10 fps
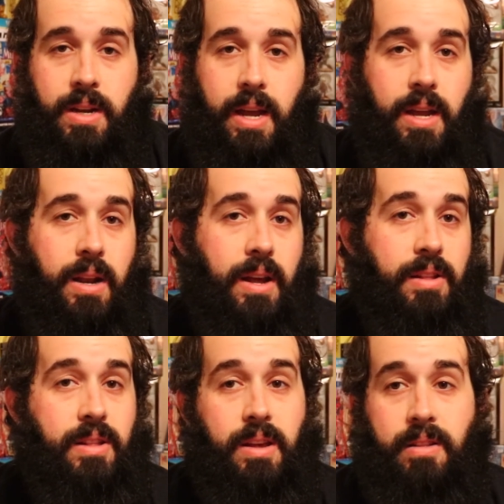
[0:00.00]
and I'll
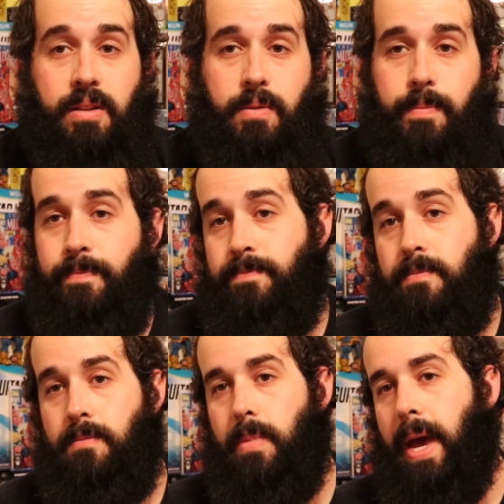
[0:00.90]
see you soon.
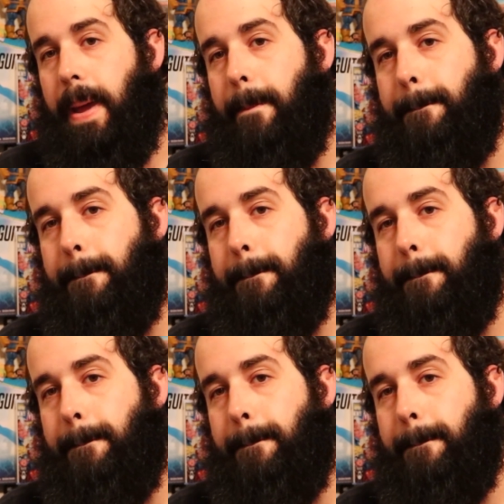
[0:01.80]
Bye.